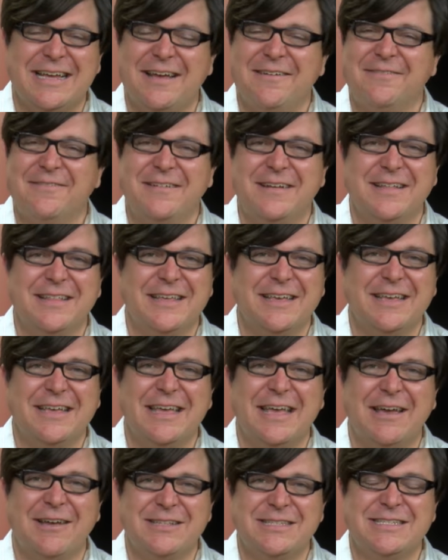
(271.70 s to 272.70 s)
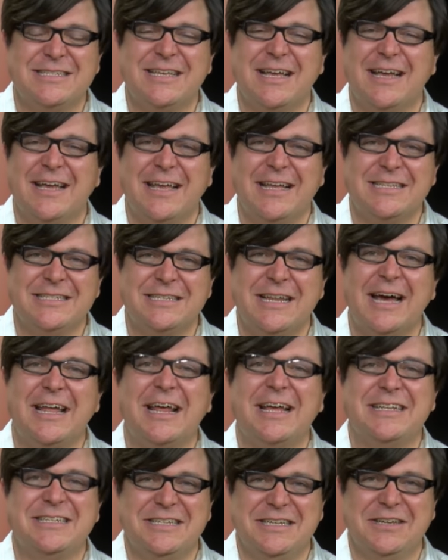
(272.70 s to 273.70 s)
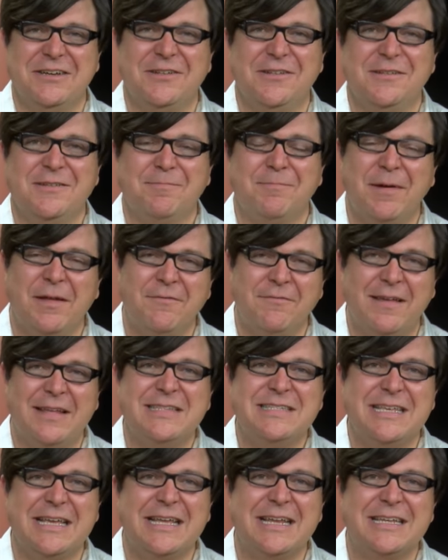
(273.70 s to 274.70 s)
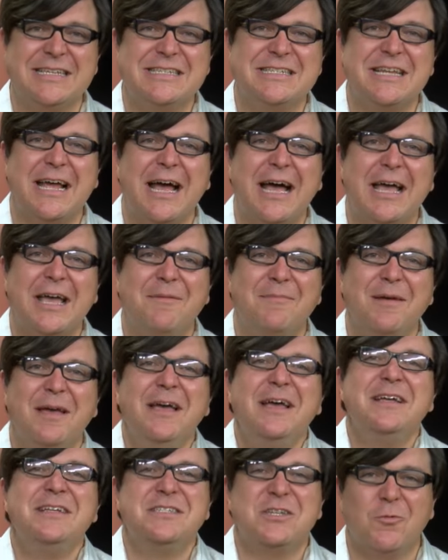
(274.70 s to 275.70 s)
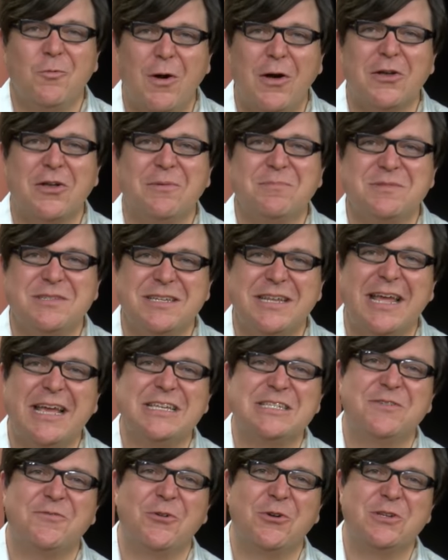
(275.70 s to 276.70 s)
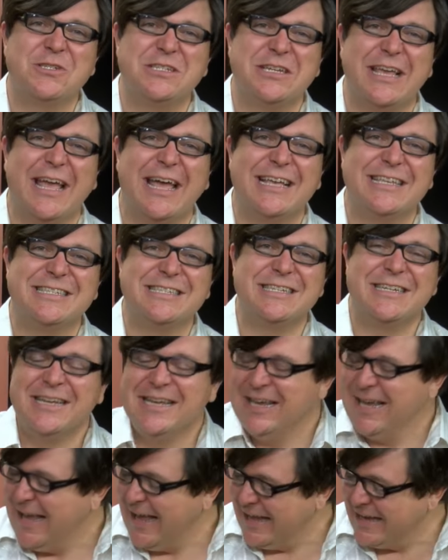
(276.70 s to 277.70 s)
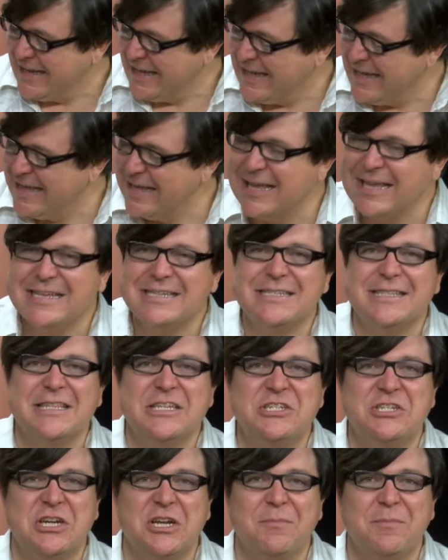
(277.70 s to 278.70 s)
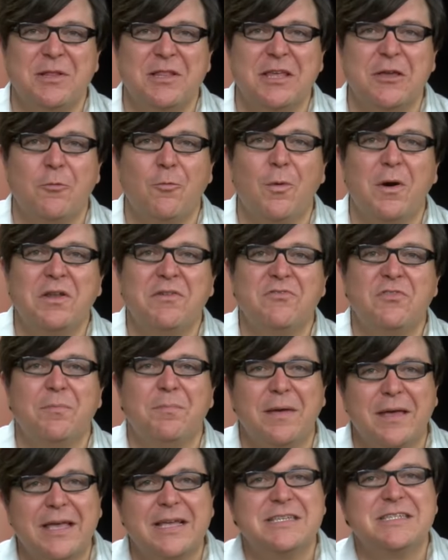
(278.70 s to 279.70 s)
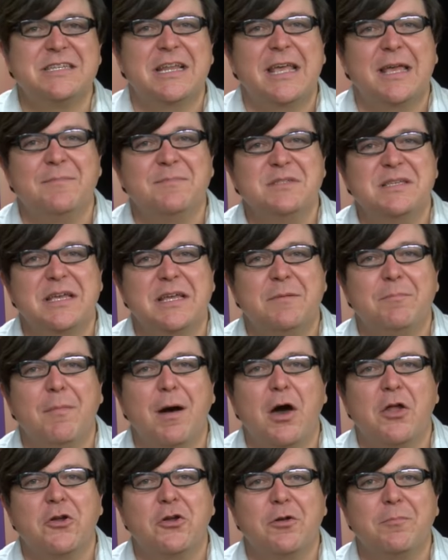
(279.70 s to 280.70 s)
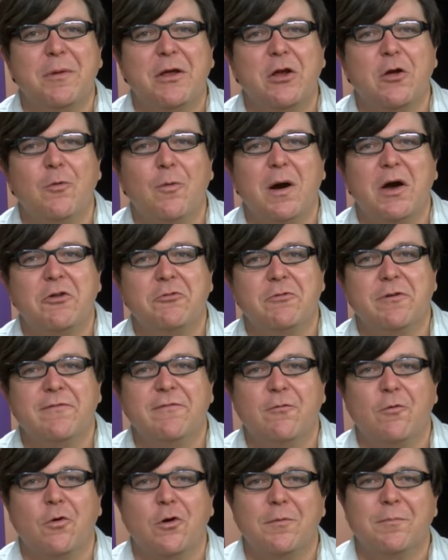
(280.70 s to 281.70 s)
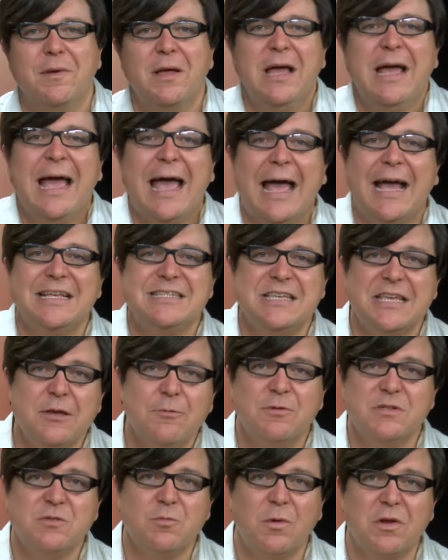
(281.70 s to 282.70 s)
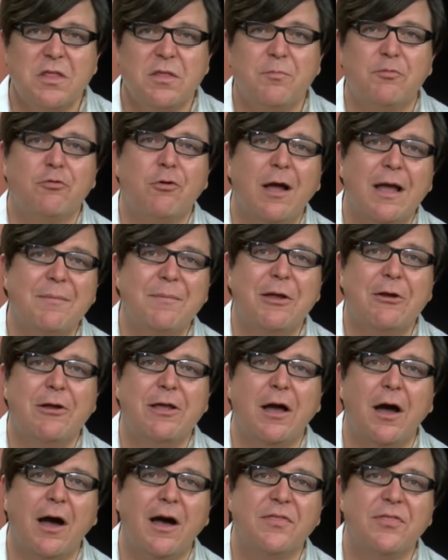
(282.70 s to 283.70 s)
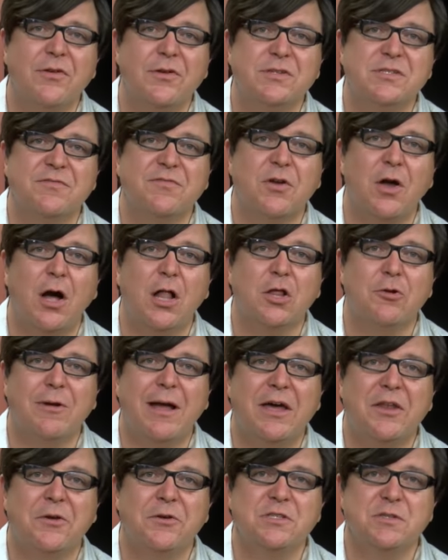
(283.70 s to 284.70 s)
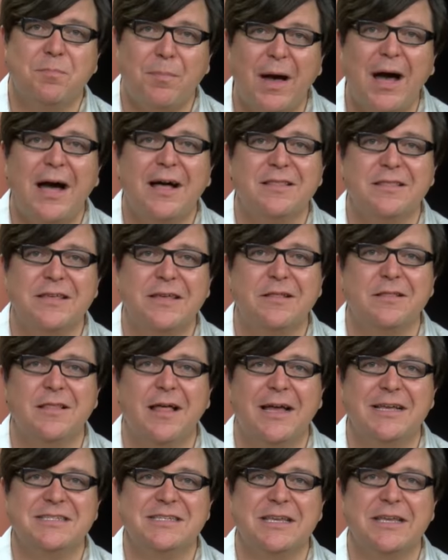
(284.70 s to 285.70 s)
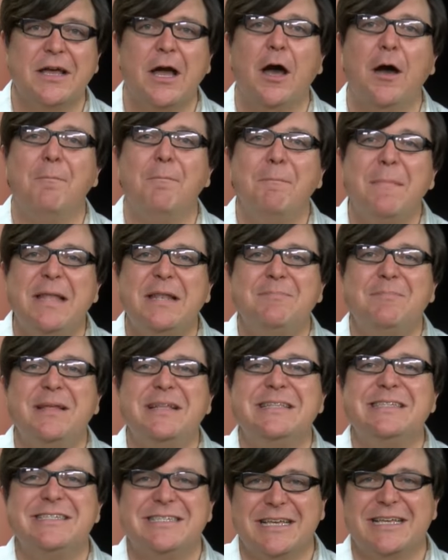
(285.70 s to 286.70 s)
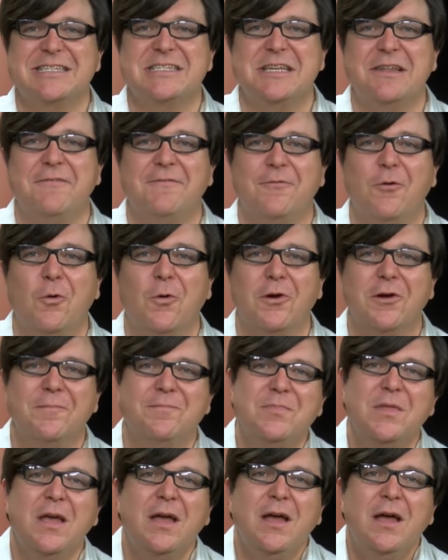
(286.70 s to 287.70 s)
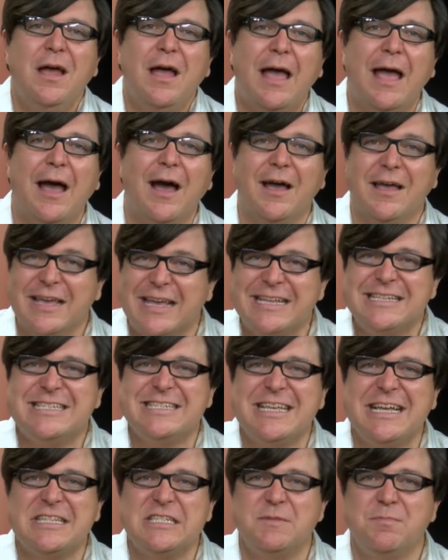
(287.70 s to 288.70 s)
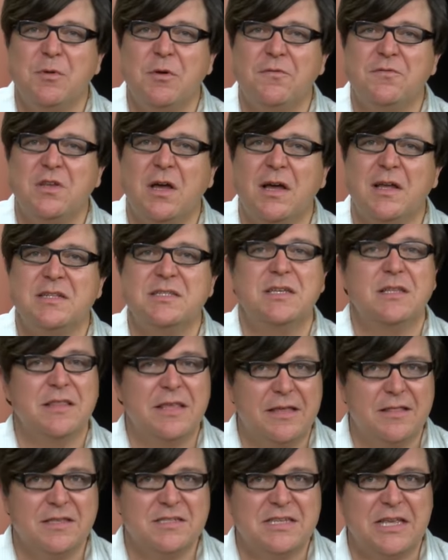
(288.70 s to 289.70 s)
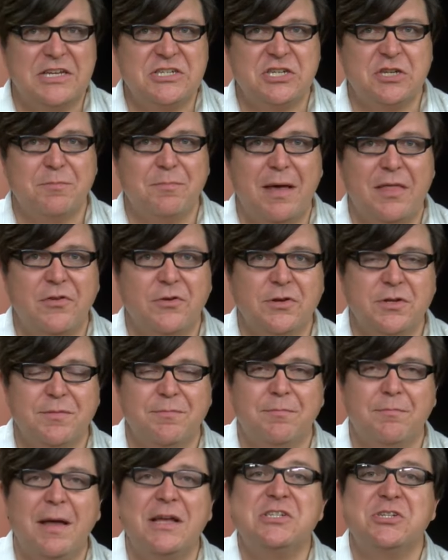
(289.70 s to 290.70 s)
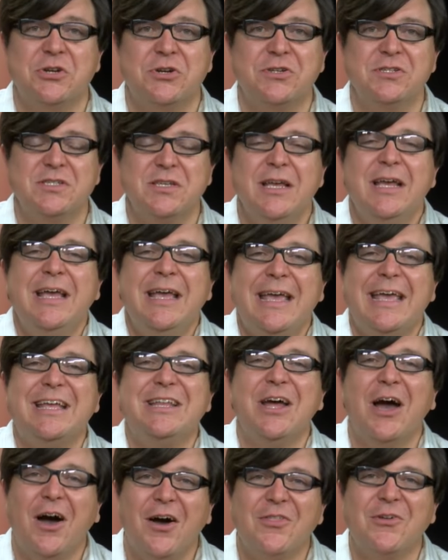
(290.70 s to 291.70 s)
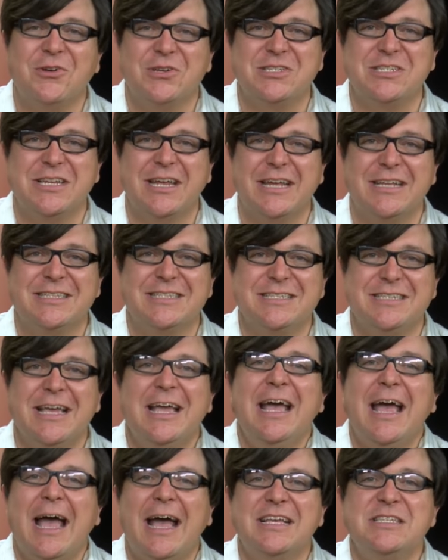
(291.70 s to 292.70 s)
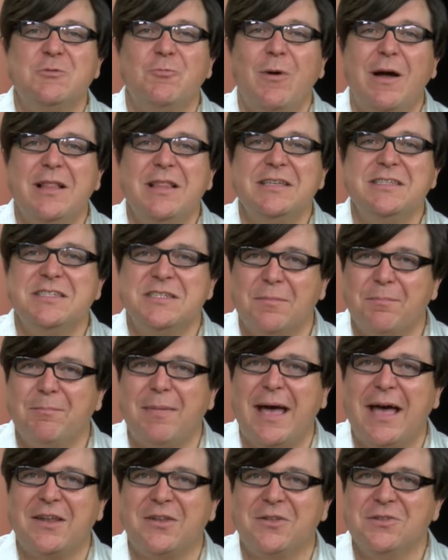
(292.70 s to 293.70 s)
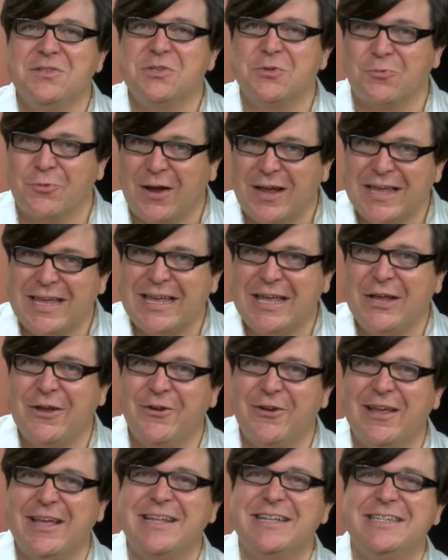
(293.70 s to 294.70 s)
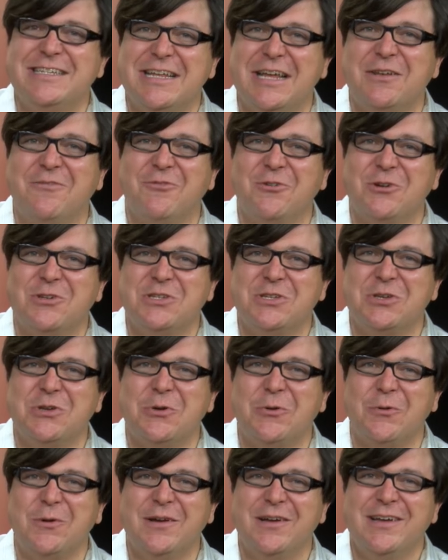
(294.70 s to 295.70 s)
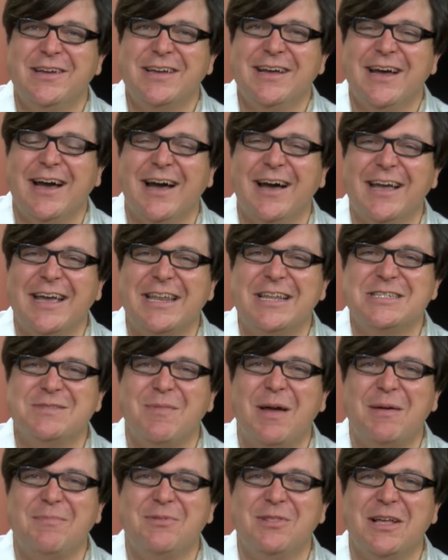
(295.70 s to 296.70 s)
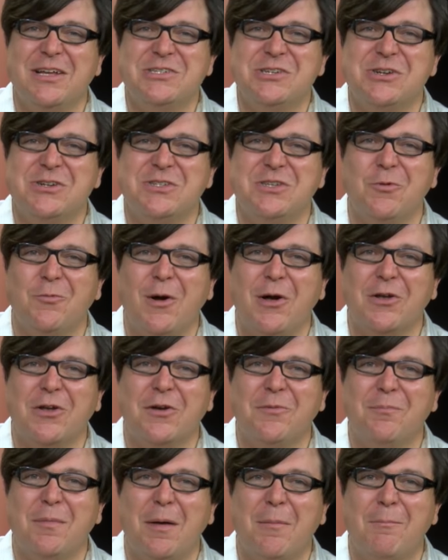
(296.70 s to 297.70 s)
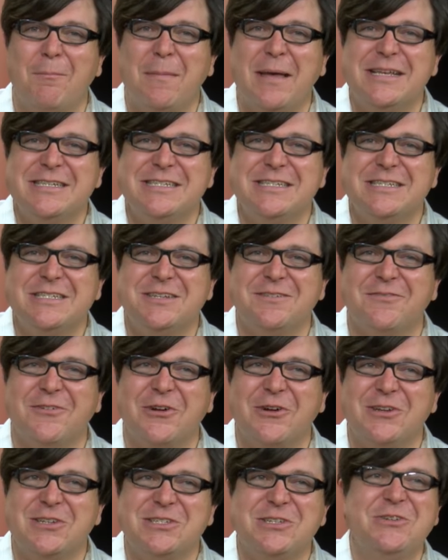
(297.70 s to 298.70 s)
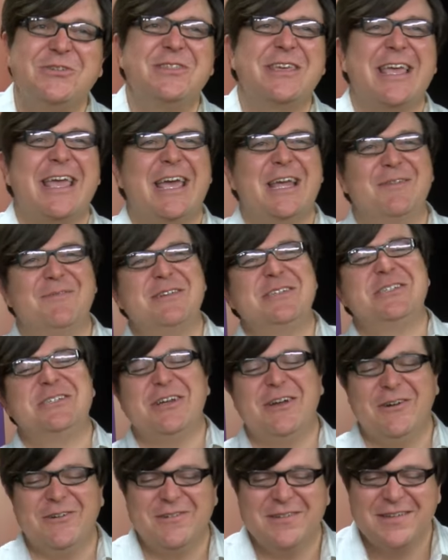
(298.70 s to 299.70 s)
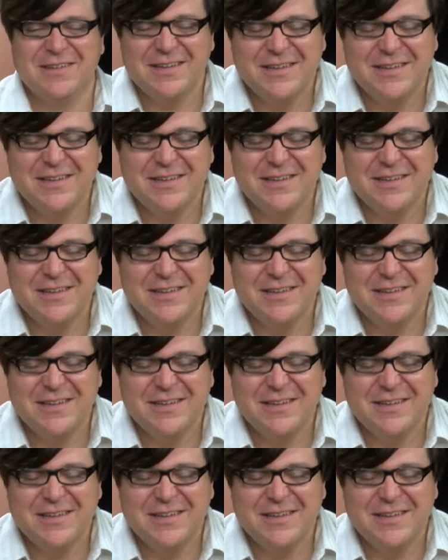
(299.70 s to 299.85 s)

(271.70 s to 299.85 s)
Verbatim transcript: definitely. It's uh, it's not ideal. But Vince, it is time to welcome today's first guest, and he is legitimately one of the biggest names in modern marijuana reform, as he was one of the primary authors of Colorado's pot legalizing Amendment 64. Uh, he's since moved on to legalization measures in other states, as well as some battles right here in Denver too. Uh, it is my pleasure to welcome Mason Tvert to to the Cannabist Show.